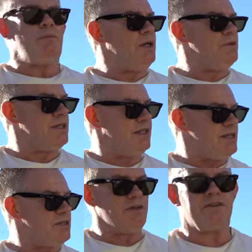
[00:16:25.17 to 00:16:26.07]
wheels in
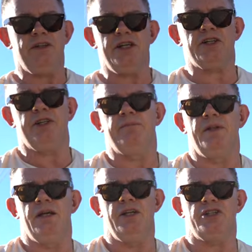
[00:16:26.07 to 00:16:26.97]
this sort of condition,
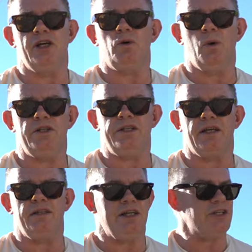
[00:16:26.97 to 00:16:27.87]
in show quality
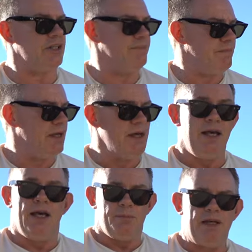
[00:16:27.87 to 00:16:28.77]
condition.
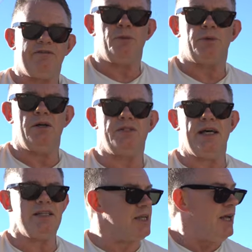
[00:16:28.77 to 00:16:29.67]
Painful
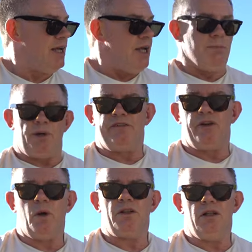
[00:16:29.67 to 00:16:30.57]
process, but if
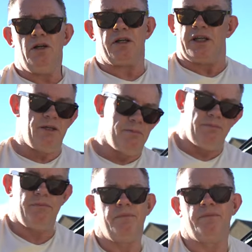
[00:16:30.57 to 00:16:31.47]
you want the look,
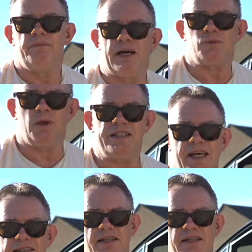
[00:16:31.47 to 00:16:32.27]
that's what it takes